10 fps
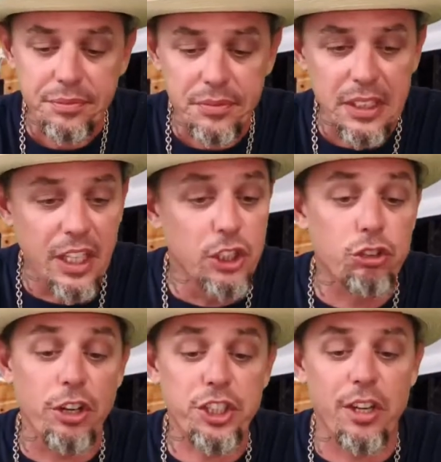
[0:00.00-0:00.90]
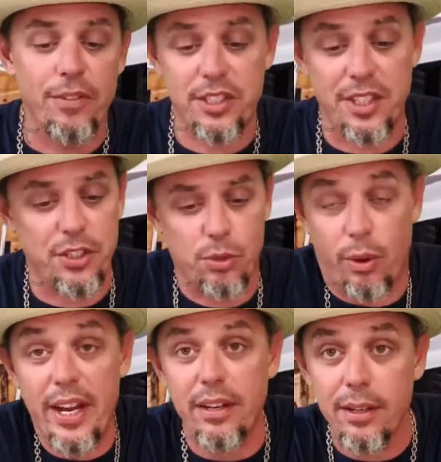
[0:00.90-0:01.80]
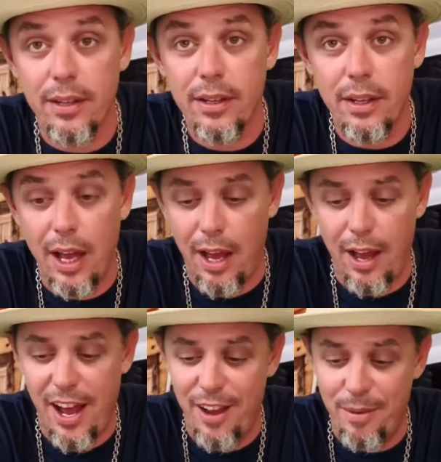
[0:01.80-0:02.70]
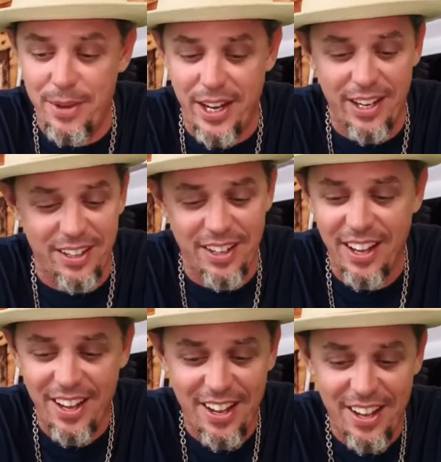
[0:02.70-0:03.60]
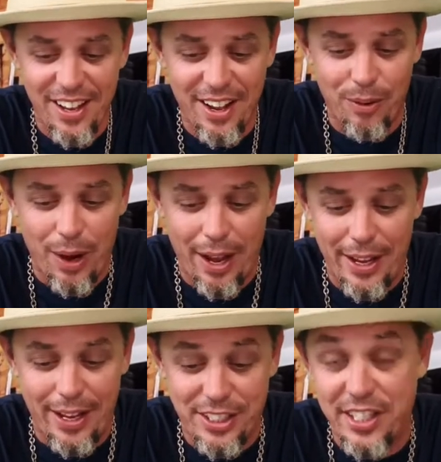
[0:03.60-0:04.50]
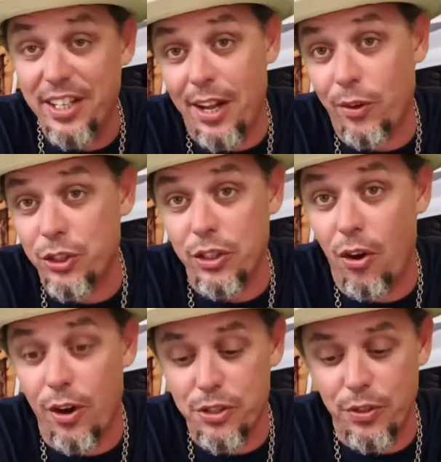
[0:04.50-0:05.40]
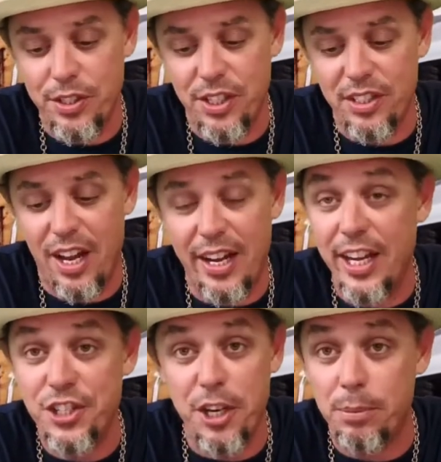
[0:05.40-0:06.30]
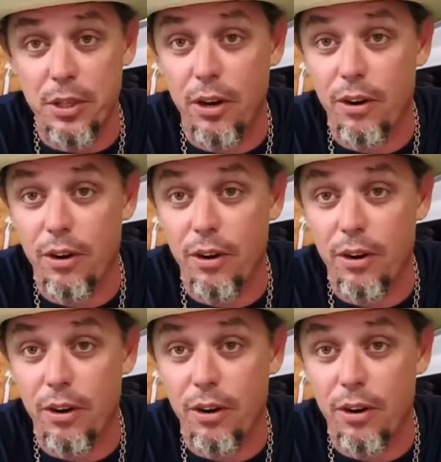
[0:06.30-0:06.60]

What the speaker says: Construction on this thing is great. I mean, it's a $10 cigar, so this is not a cheap cigar.